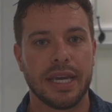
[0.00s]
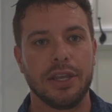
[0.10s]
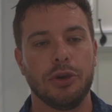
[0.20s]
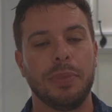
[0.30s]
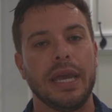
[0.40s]

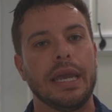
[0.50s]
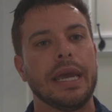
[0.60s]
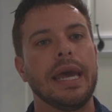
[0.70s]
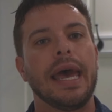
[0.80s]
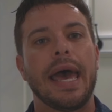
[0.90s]
can you
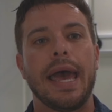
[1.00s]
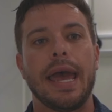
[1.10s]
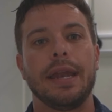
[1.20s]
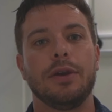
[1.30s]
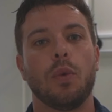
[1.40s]
be?
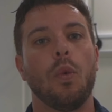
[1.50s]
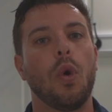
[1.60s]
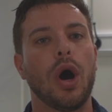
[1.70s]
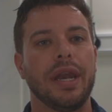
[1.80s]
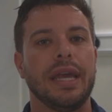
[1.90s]
And
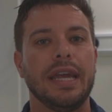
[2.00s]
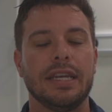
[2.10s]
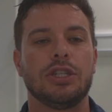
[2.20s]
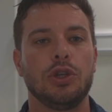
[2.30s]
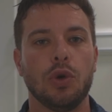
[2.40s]
what
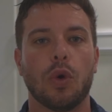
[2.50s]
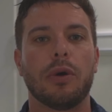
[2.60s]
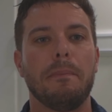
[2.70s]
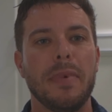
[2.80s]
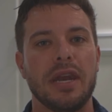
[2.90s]
is
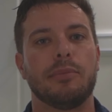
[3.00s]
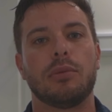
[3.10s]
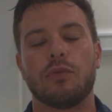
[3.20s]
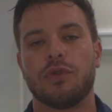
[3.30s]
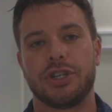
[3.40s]
your
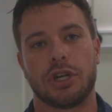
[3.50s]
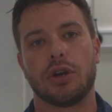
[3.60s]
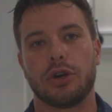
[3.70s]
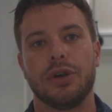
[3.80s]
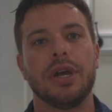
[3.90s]
minimum
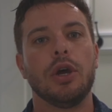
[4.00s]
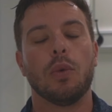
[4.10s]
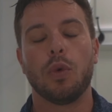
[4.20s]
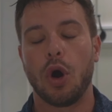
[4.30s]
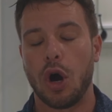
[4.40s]
return?
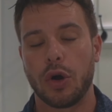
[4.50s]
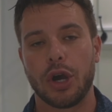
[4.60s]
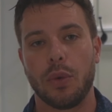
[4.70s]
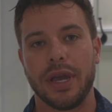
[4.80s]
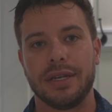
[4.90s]
Will all
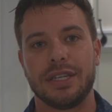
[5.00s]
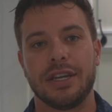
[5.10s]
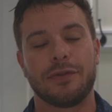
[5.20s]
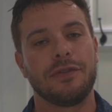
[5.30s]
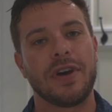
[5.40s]
go into
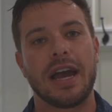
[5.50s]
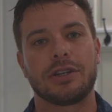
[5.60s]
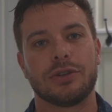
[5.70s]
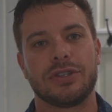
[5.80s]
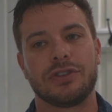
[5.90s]
different
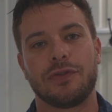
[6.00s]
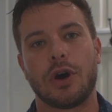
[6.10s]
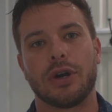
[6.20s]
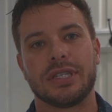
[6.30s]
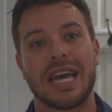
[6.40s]
factors as
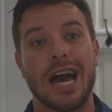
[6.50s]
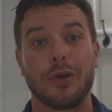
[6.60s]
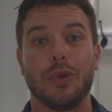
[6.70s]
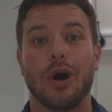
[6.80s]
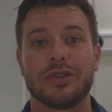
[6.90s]
far as
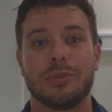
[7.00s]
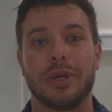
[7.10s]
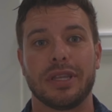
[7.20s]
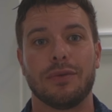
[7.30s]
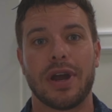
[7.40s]
how you
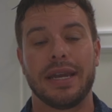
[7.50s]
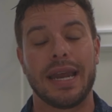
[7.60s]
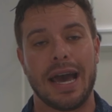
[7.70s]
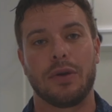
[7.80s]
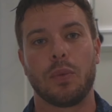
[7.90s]
ultimately rent
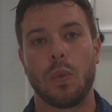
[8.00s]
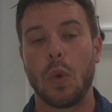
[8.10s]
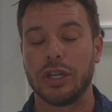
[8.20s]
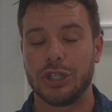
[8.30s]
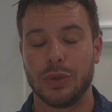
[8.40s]
it out
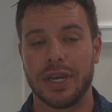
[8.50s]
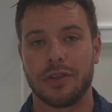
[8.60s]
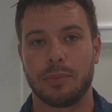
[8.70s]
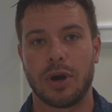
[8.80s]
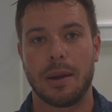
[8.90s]
once you
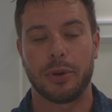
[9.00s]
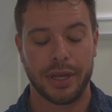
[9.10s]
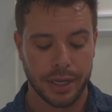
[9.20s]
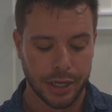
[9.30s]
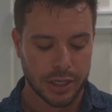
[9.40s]
get the
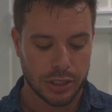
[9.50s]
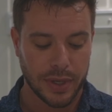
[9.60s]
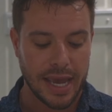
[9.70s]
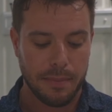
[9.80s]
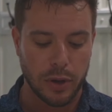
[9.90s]
property. So
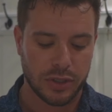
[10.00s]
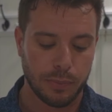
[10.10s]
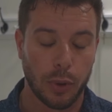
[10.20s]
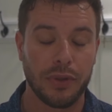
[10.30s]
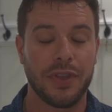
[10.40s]
again, most
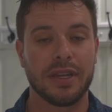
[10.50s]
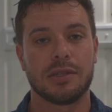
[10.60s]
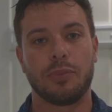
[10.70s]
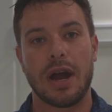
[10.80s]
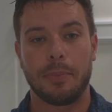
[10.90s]
important thing is
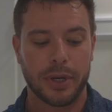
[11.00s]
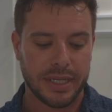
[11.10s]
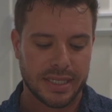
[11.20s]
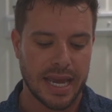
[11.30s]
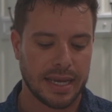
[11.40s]
the property,
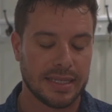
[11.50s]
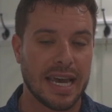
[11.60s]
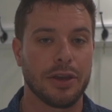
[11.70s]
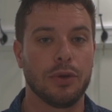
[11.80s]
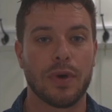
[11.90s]
second is
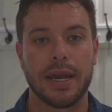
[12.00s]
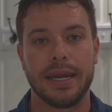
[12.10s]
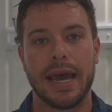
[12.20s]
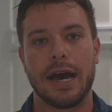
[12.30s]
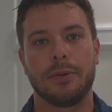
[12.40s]
how you rent
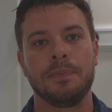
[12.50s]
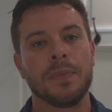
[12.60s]
it out.